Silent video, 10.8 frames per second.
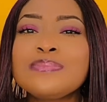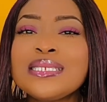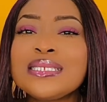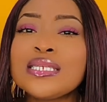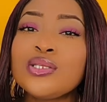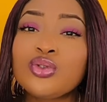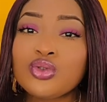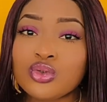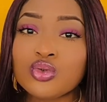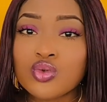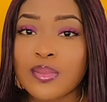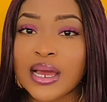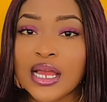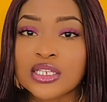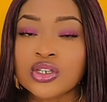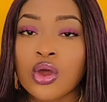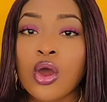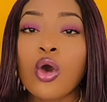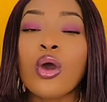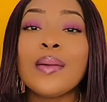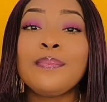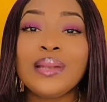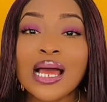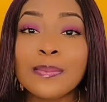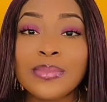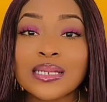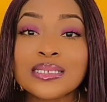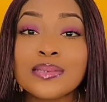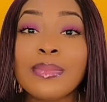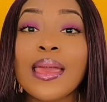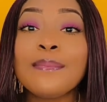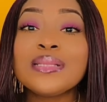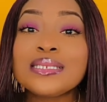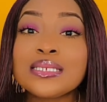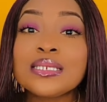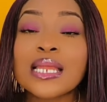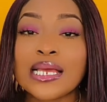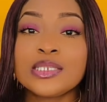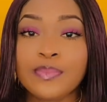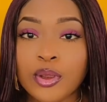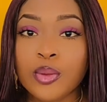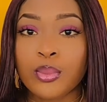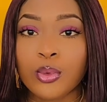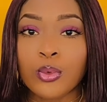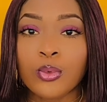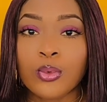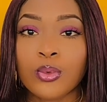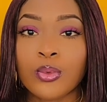be seen too much, or a black person might be seen as purple.